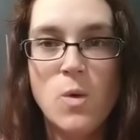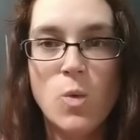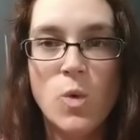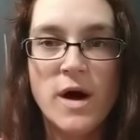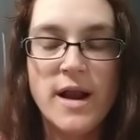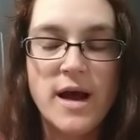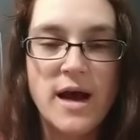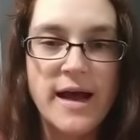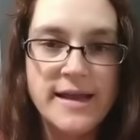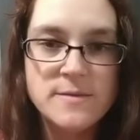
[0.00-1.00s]
What
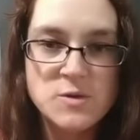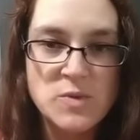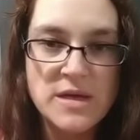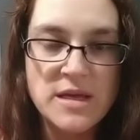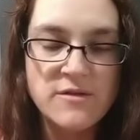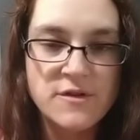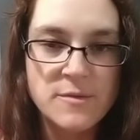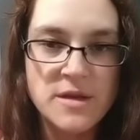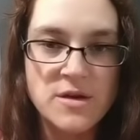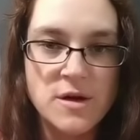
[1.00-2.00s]
I am speaking
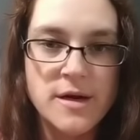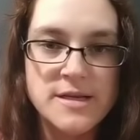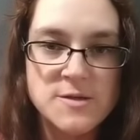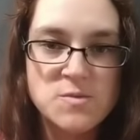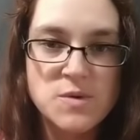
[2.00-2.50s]
from here is